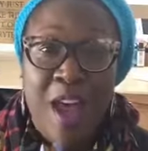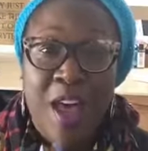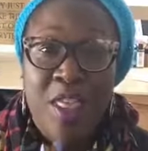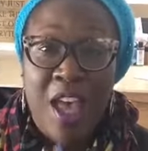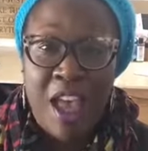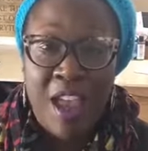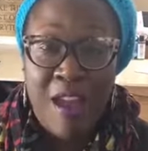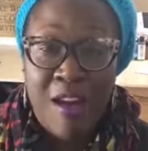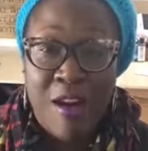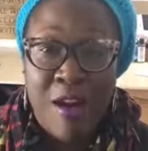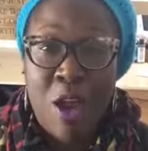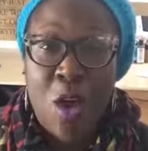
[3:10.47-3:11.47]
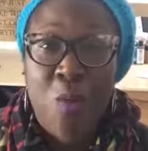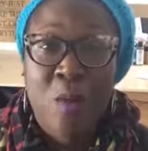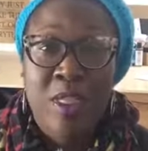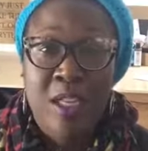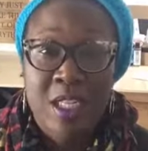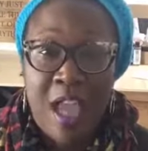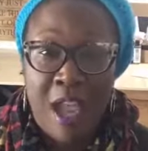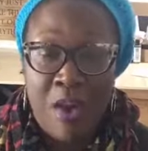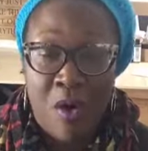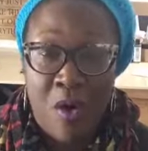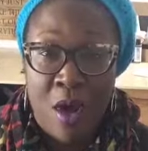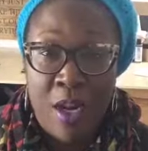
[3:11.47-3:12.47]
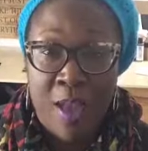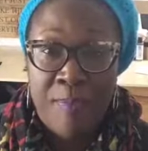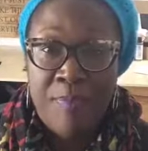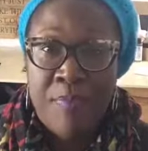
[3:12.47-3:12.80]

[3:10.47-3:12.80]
the hair with the tangle on it.